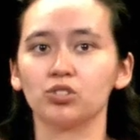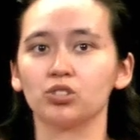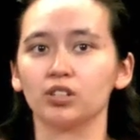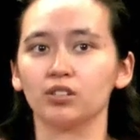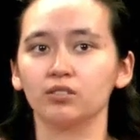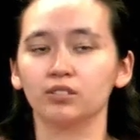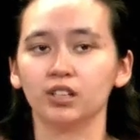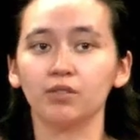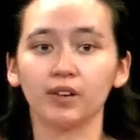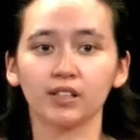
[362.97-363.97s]
ratio
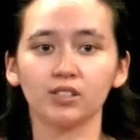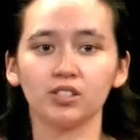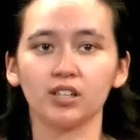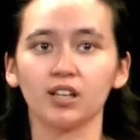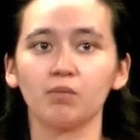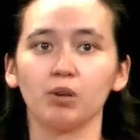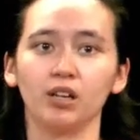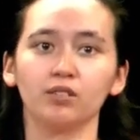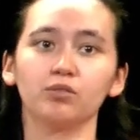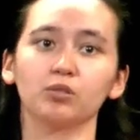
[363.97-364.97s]
affects DNA
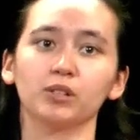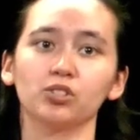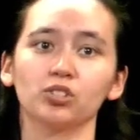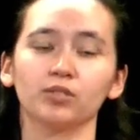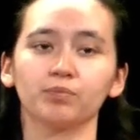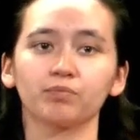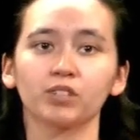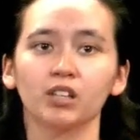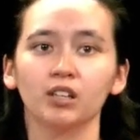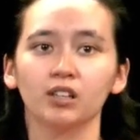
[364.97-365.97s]
bond formation.
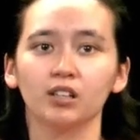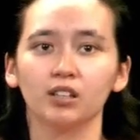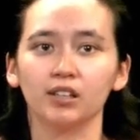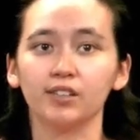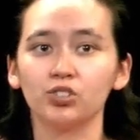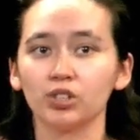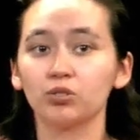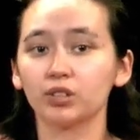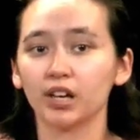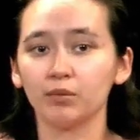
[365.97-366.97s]
In general